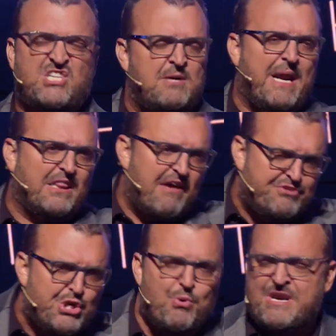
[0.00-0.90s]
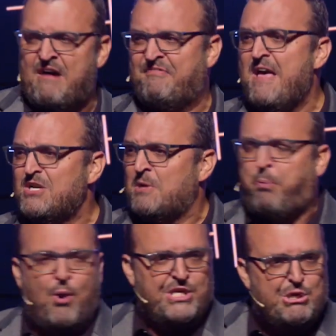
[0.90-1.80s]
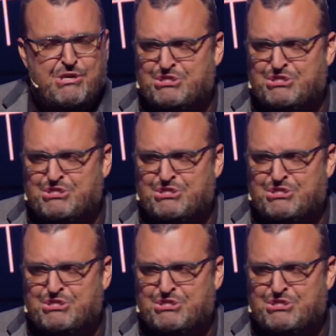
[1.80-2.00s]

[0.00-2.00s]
Somebody loved you enough to point you to